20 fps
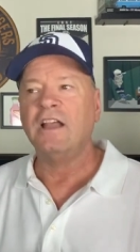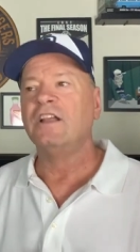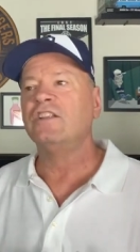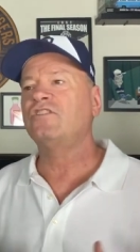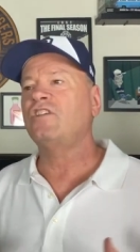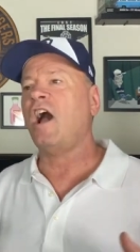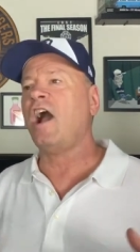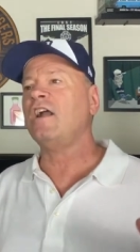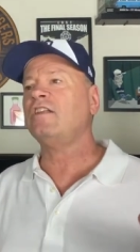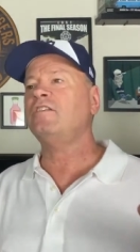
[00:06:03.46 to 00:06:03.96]

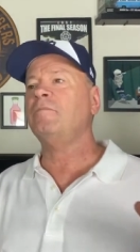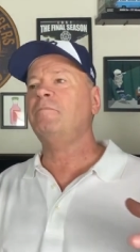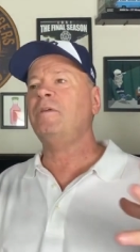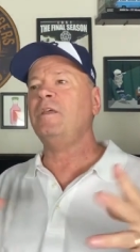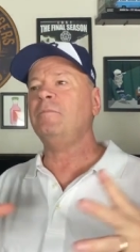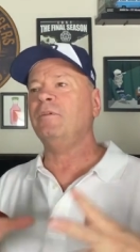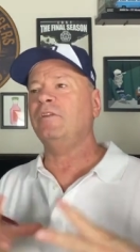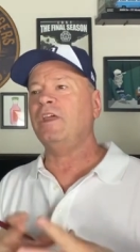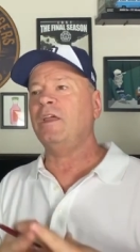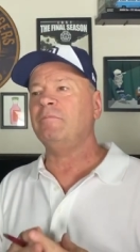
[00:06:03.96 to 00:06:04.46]
talk to
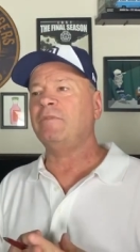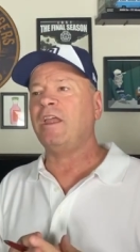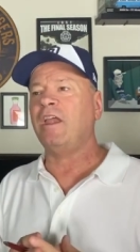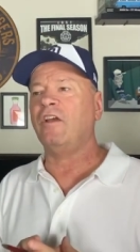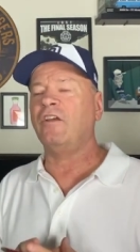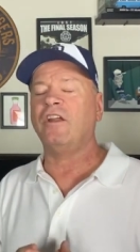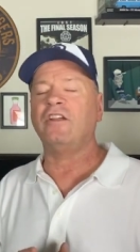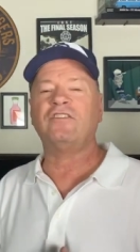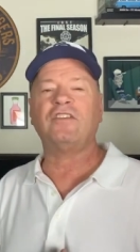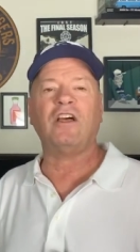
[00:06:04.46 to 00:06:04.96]
people named
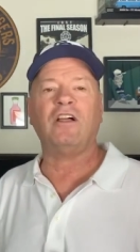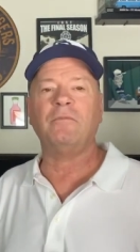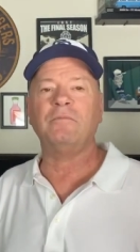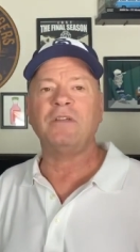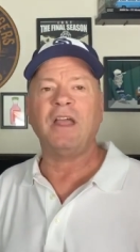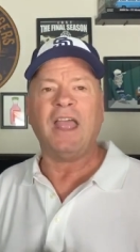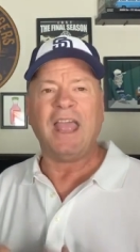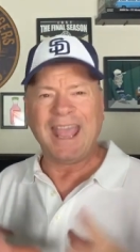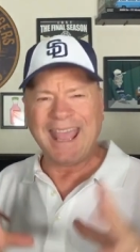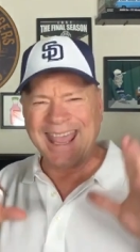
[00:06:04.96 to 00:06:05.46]
Karen and tell
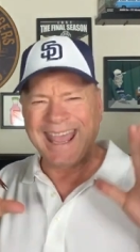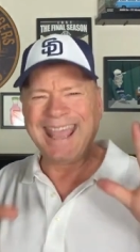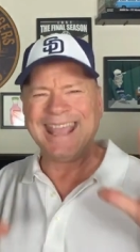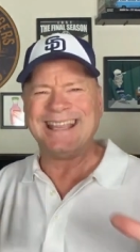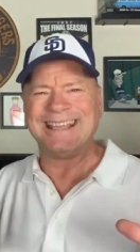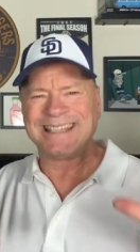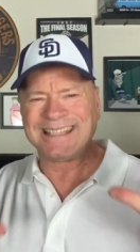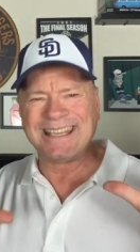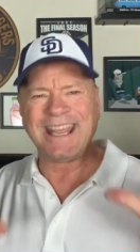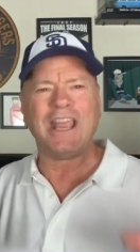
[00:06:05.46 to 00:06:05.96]
them, hey,
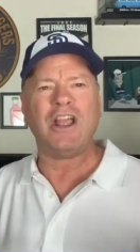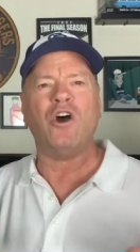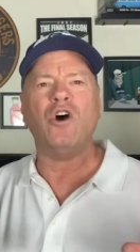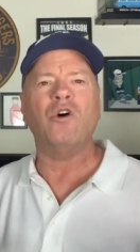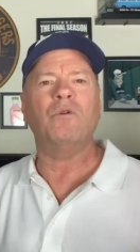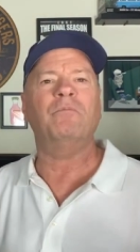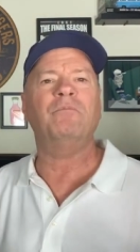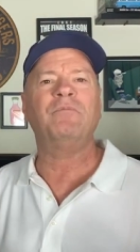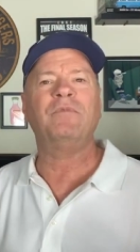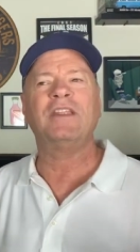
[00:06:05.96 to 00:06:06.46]
stay
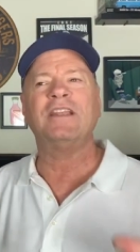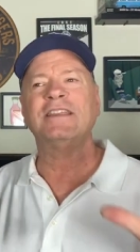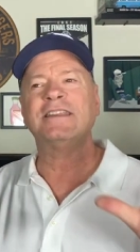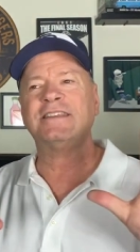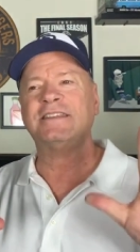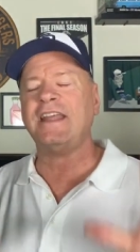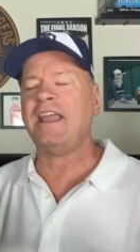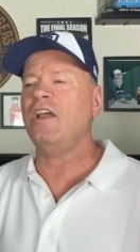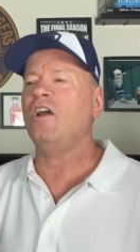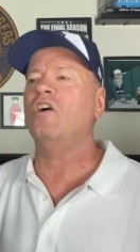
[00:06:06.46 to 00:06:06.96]
home.
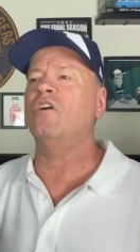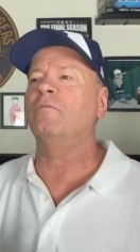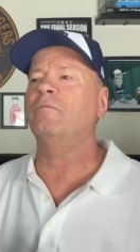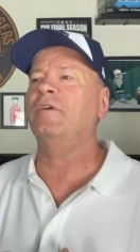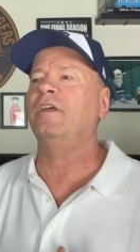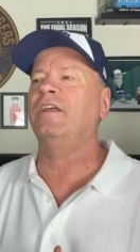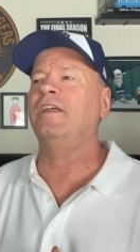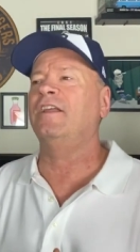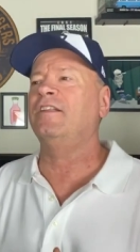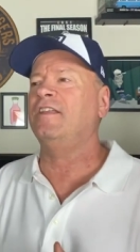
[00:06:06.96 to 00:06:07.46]
Stay home.
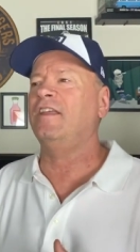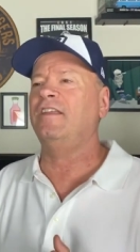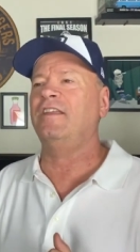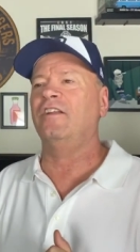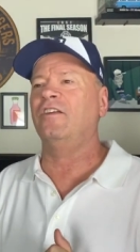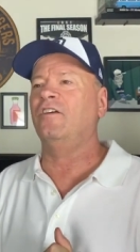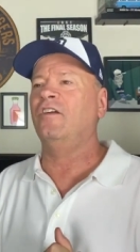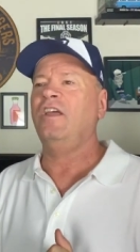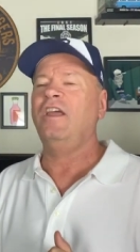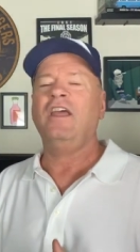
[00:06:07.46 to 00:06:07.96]
You
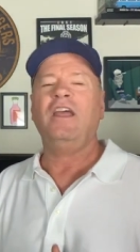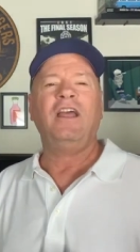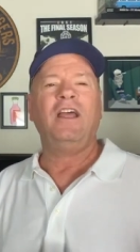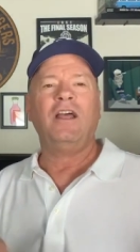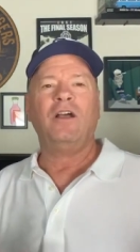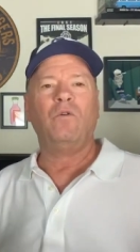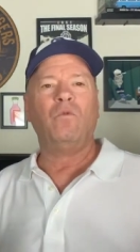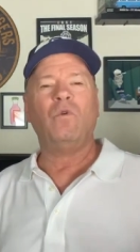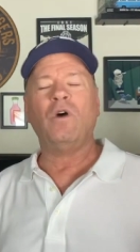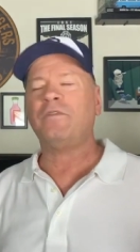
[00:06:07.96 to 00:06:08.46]
know,
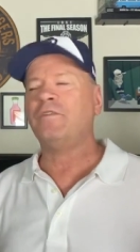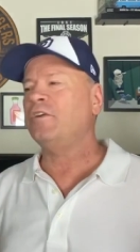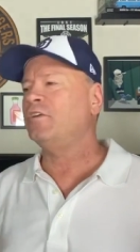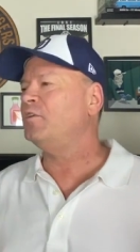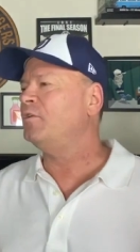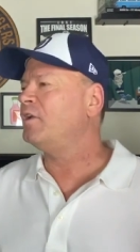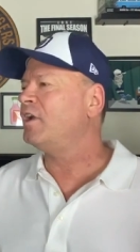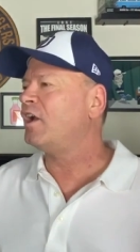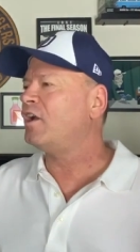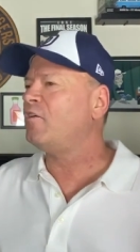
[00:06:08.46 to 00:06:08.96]
what they're
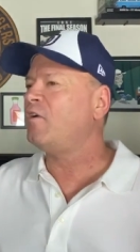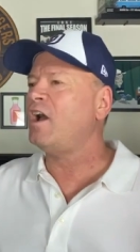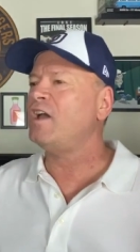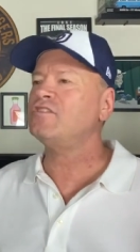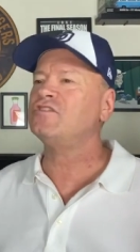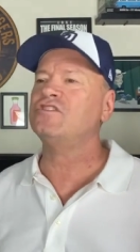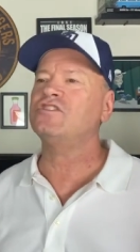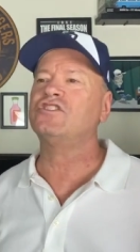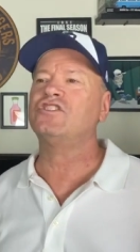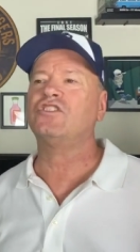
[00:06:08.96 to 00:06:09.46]
doing
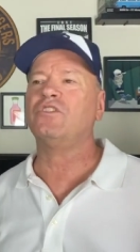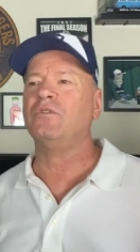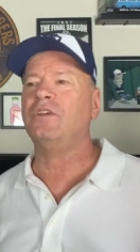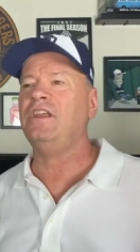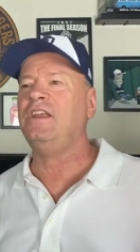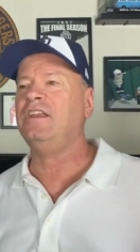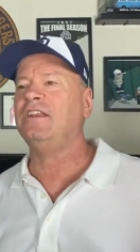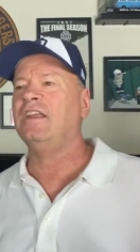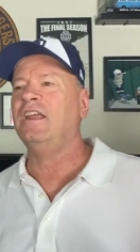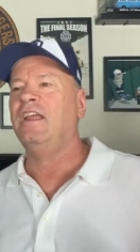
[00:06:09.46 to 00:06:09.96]
across the
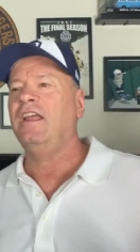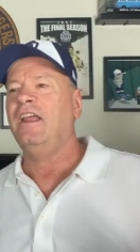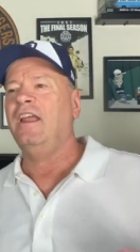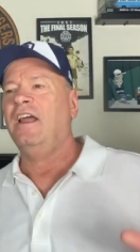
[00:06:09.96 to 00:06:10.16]
street,